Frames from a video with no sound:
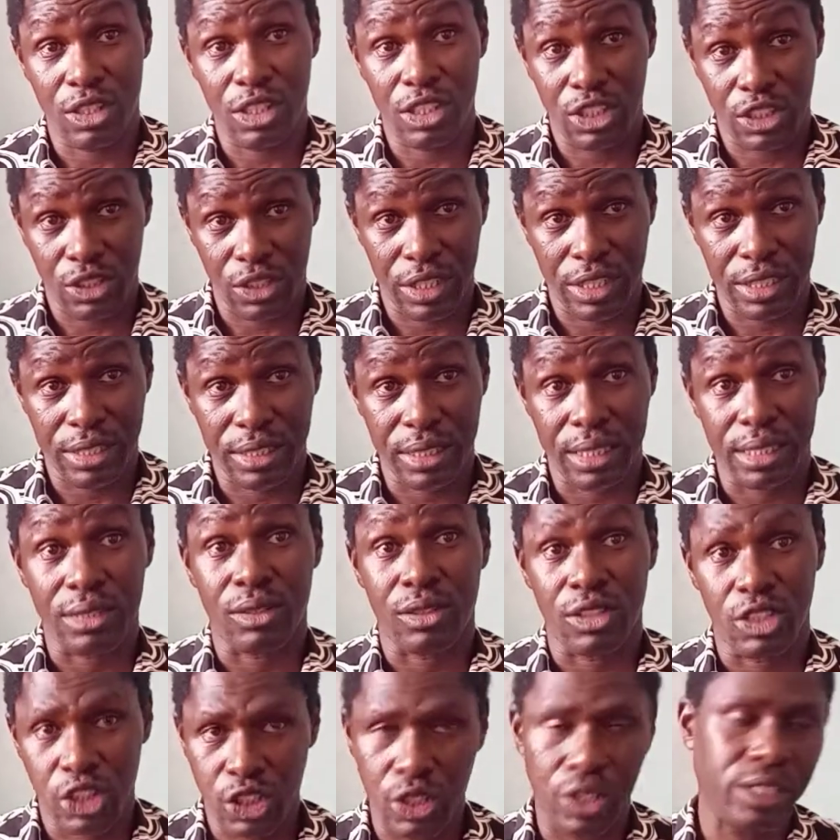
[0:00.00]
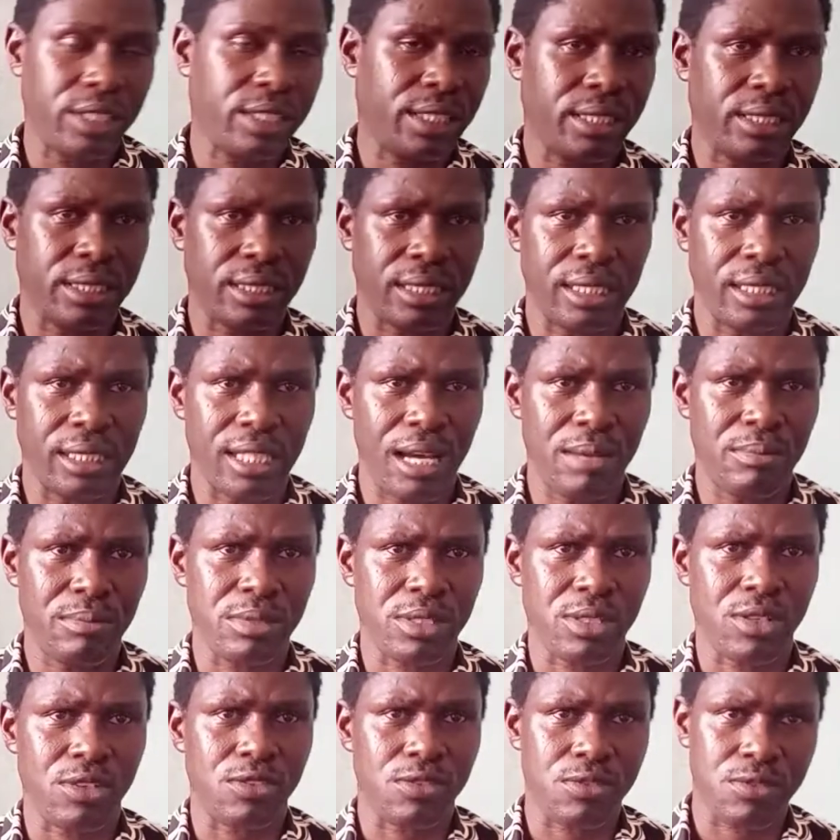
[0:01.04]
choices or choices in terms
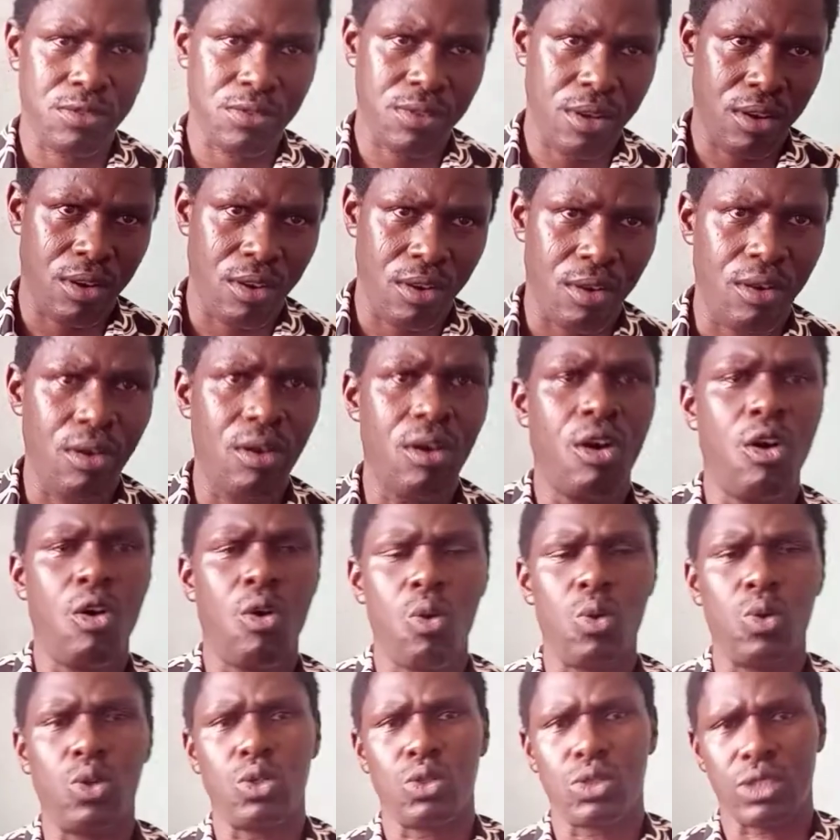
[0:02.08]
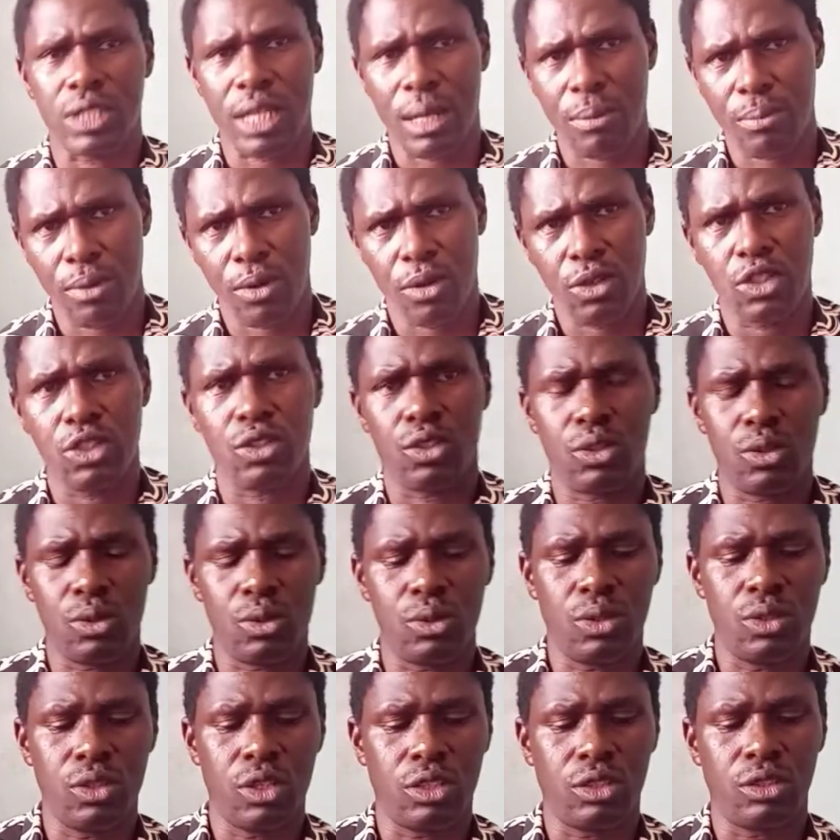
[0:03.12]
of who to support or who
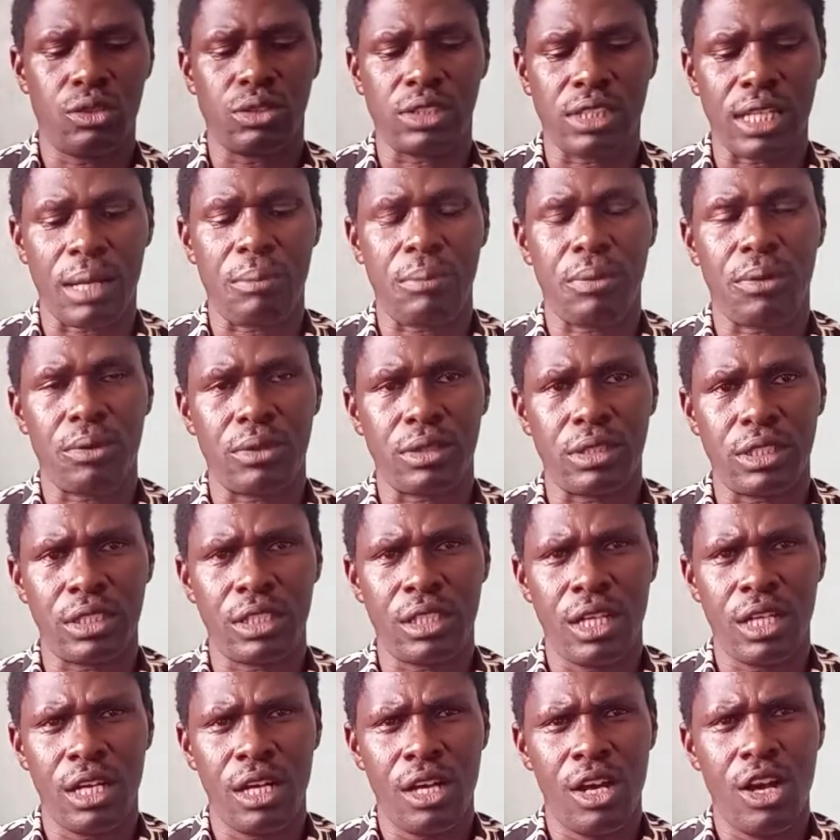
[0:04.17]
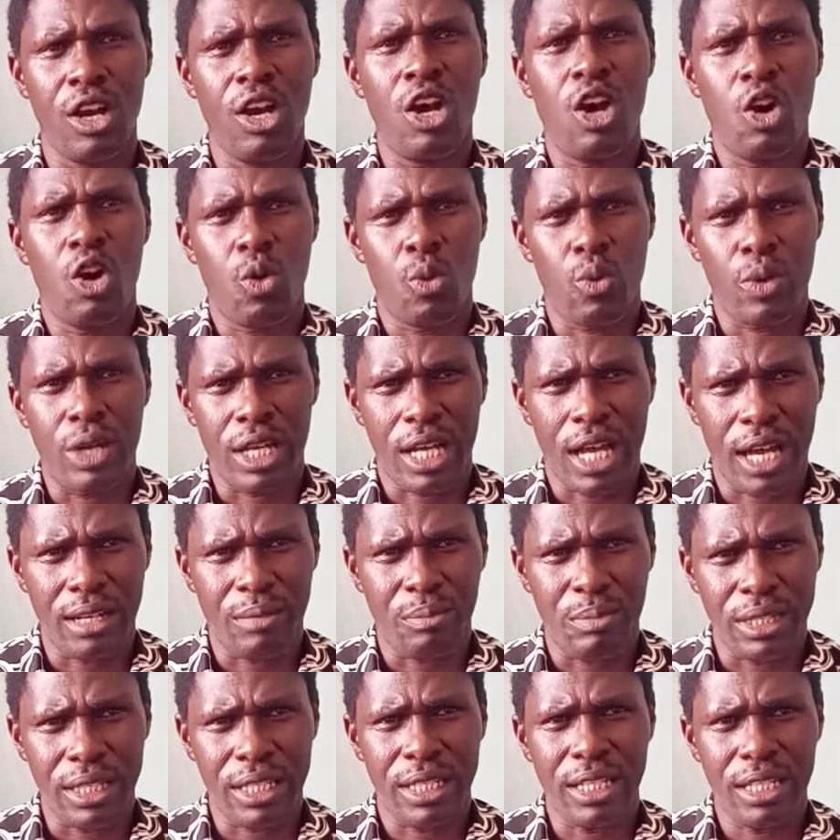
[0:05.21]
not to support, we can
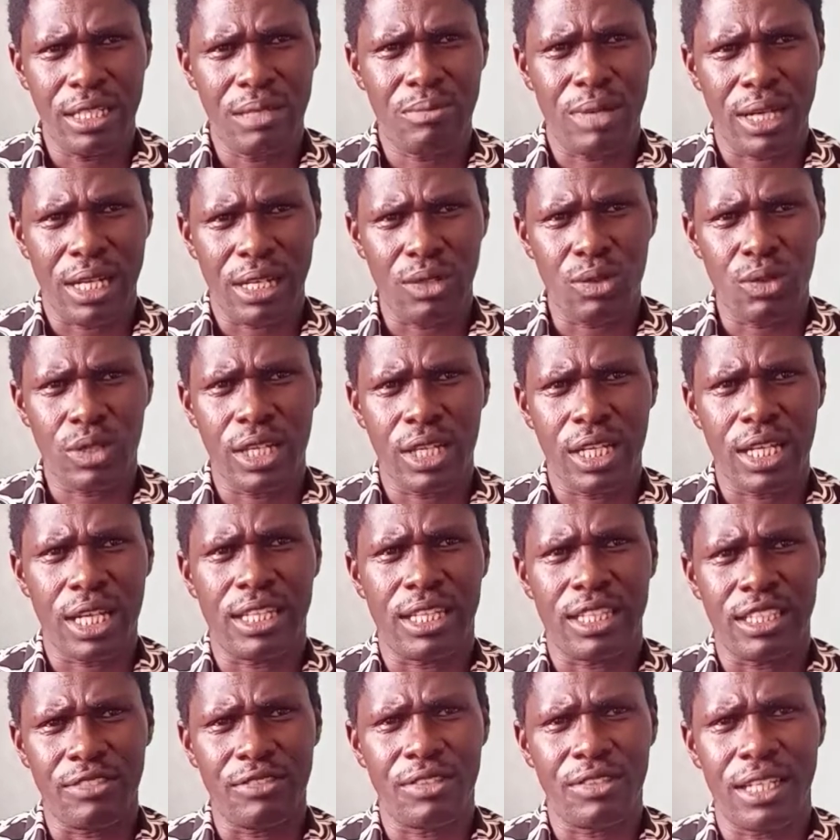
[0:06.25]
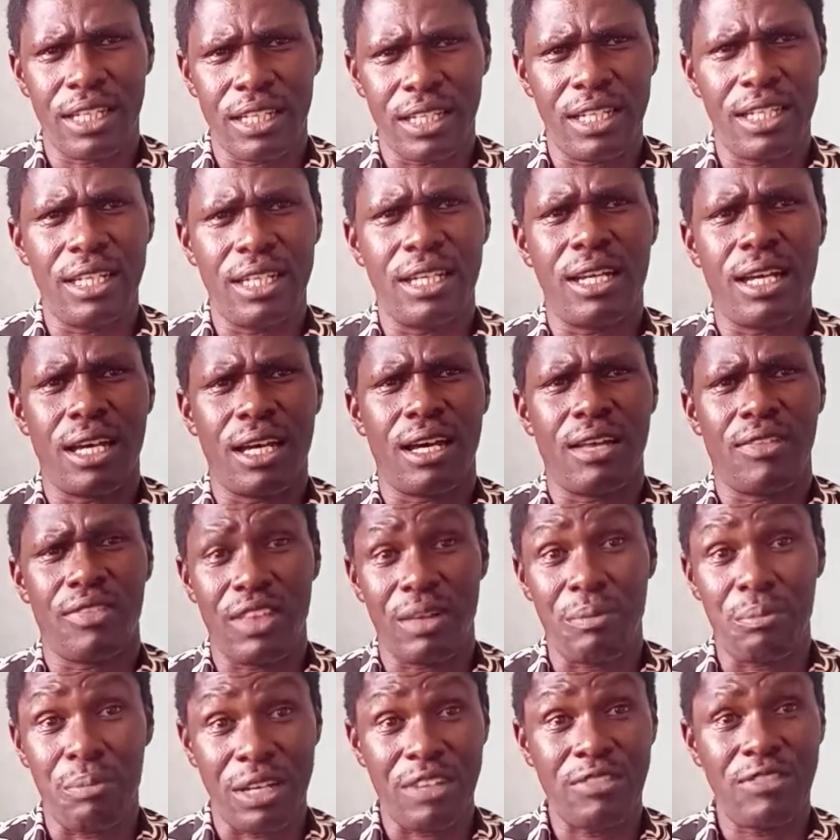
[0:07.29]
begin by looking at even the
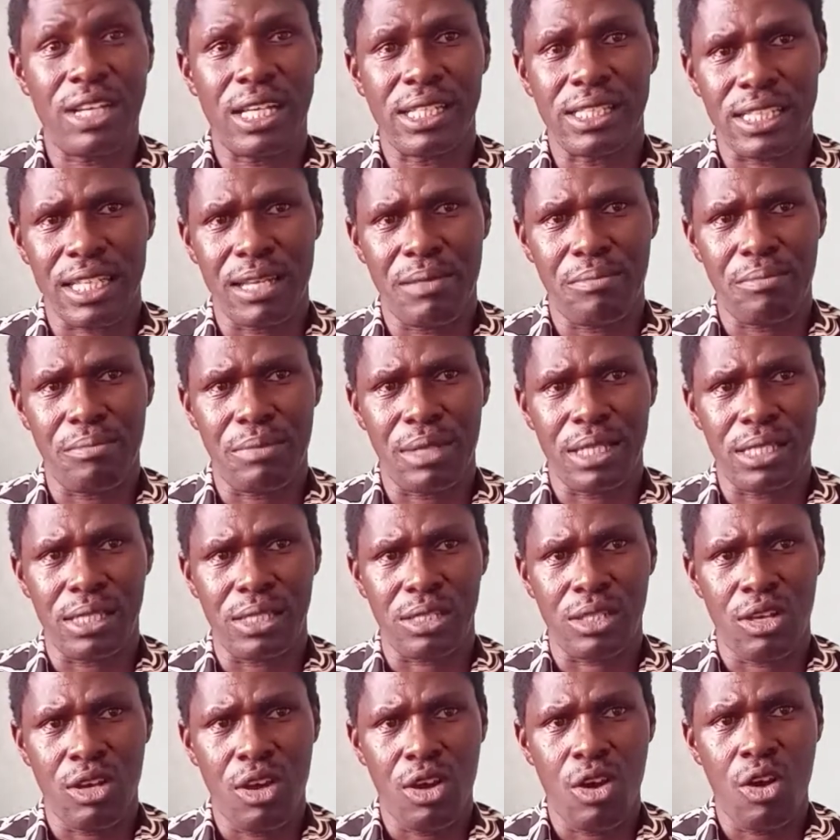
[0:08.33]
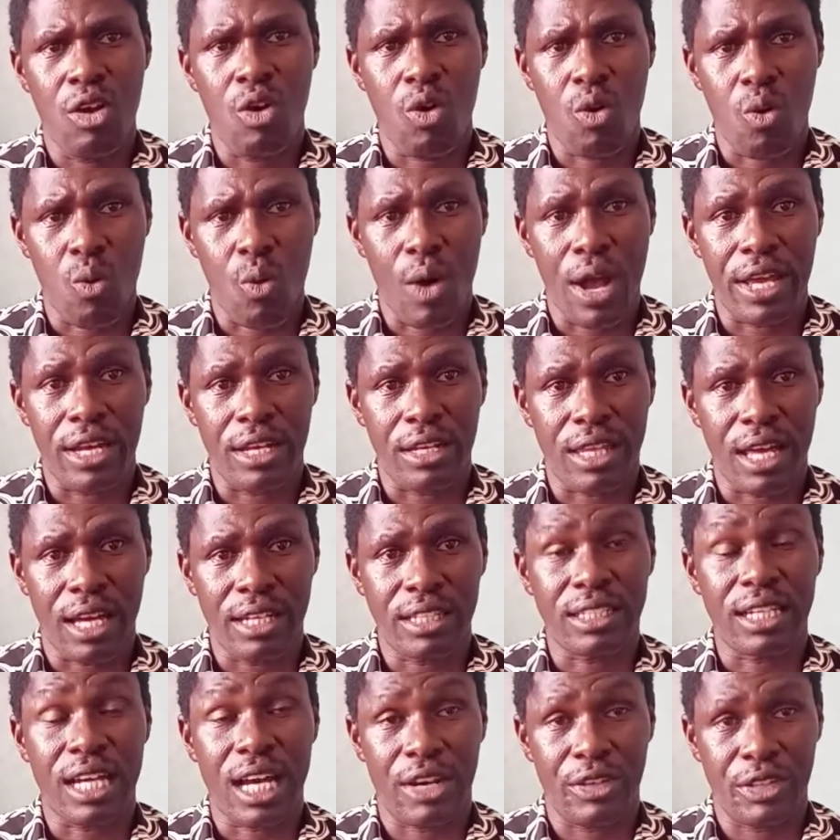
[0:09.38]
previous MPs who were in that
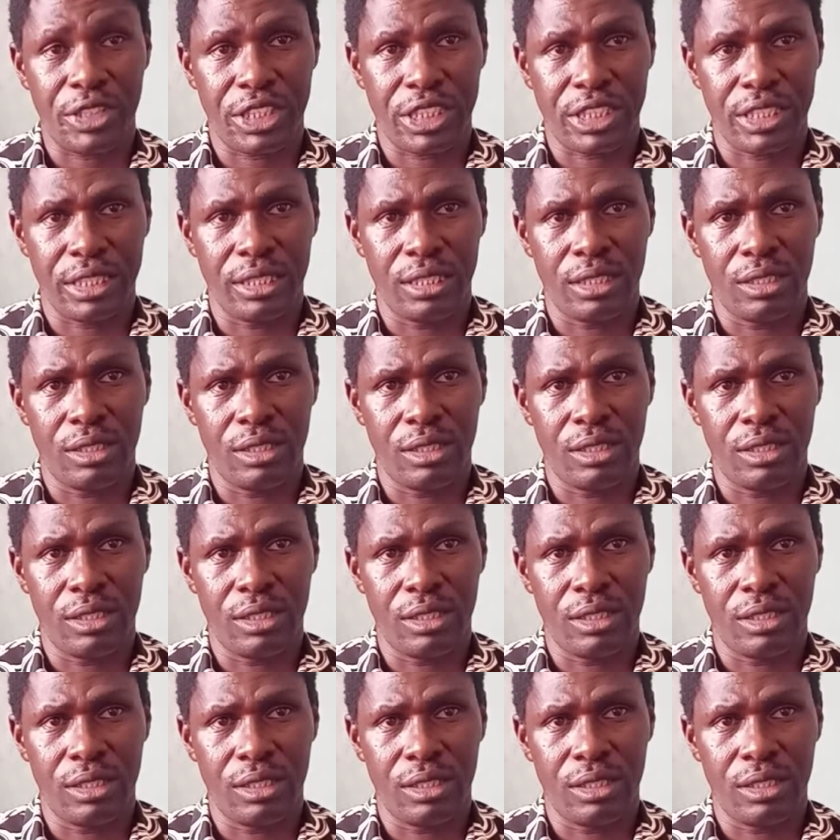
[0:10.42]
county.